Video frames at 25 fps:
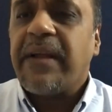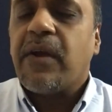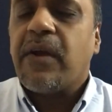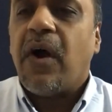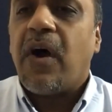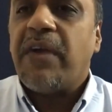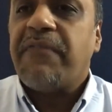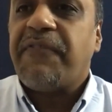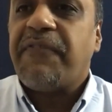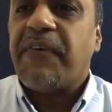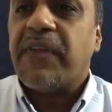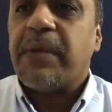
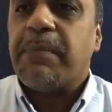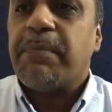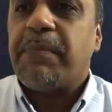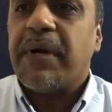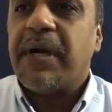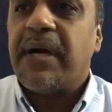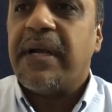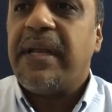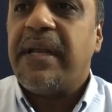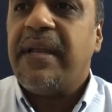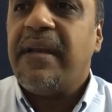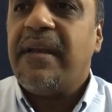We thank
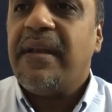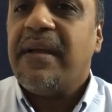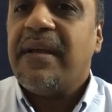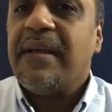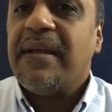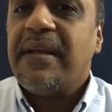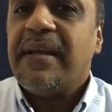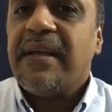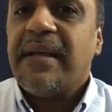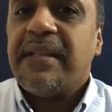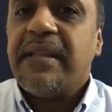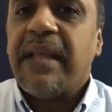God for the
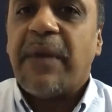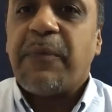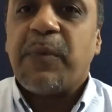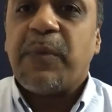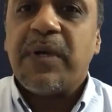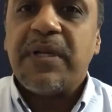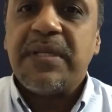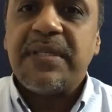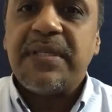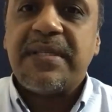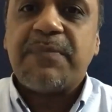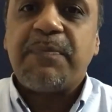burden
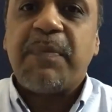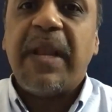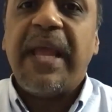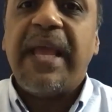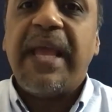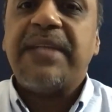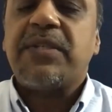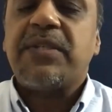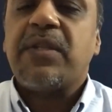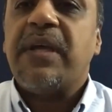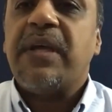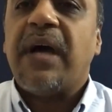that
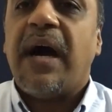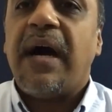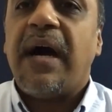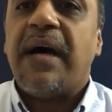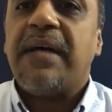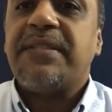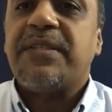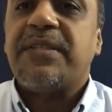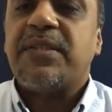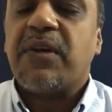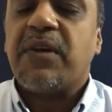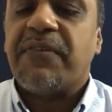was
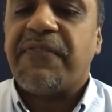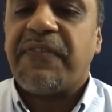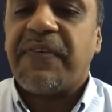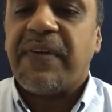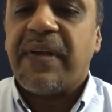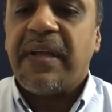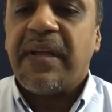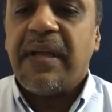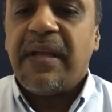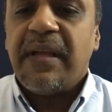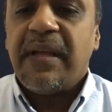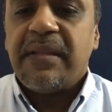placed in the
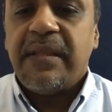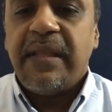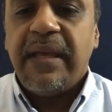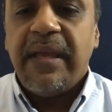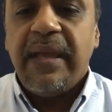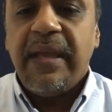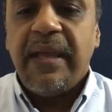hearts of